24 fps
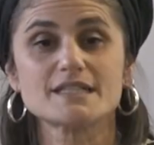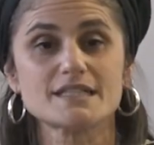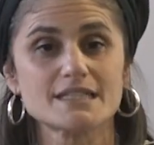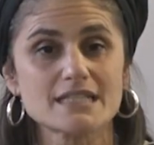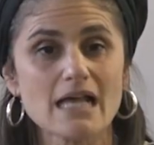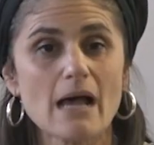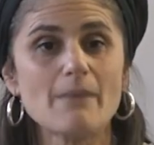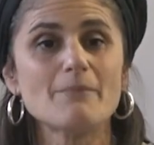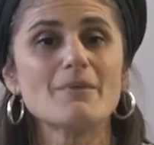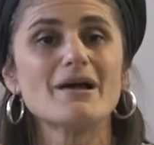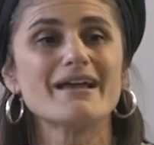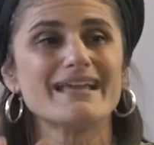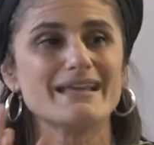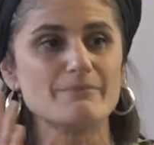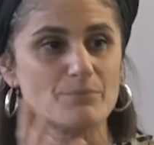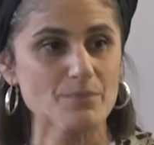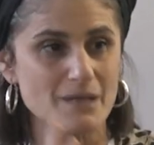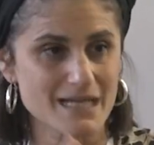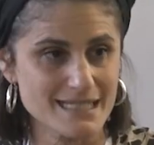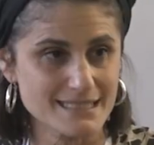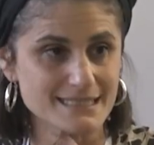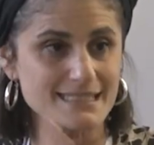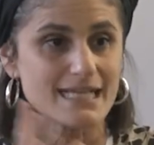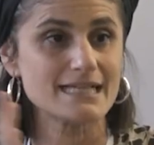Some are
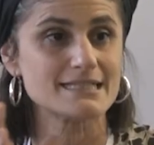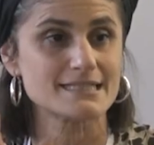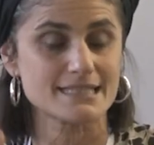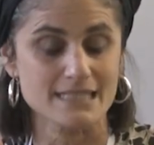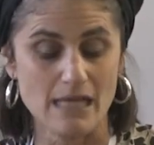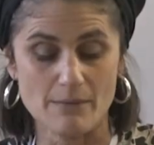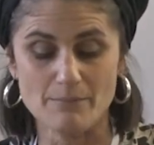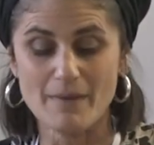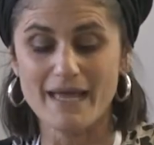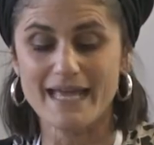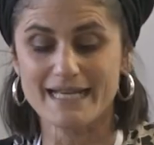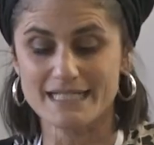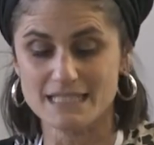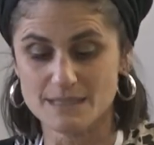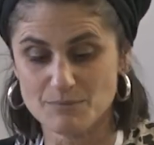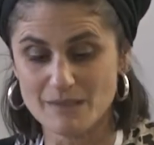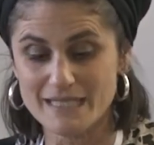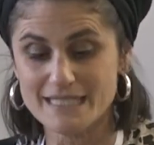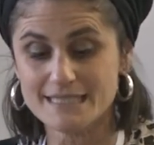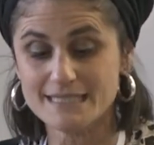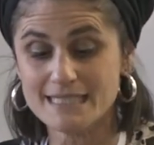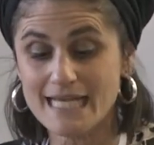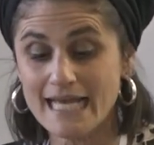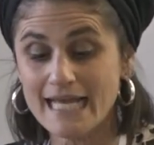implicit and some are
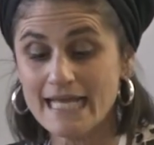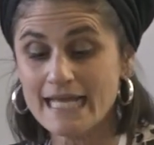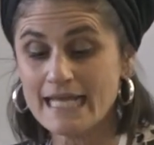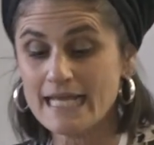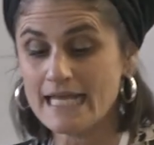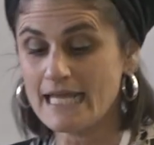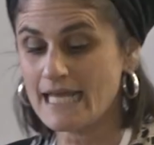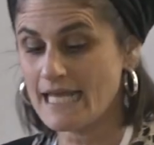explicit.